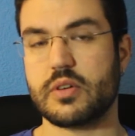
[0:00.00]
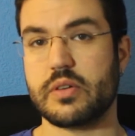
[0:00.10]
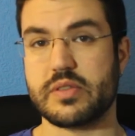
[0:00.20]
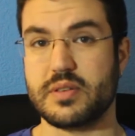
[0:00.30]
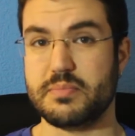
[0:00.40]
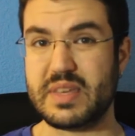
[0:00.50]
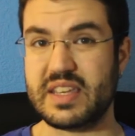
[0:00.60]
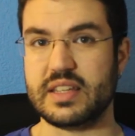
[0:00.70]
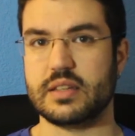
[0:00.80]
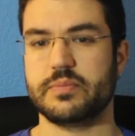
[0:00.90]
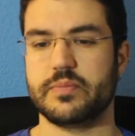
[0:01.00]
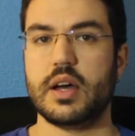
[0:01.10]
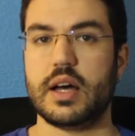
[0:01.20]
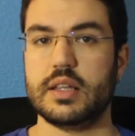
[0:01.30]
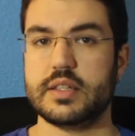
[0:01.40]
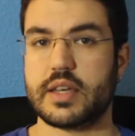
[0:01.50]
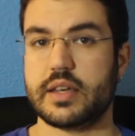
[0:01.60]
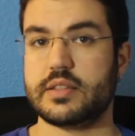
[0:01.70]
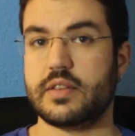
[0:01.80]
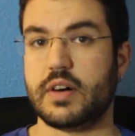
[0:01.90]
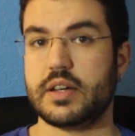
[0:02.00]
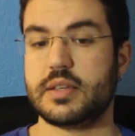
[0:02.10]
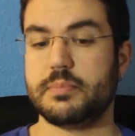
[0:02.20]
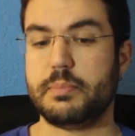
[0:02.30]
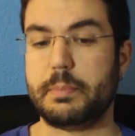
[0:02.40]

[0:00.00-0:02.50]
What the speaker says: on the meaning. Halliday divided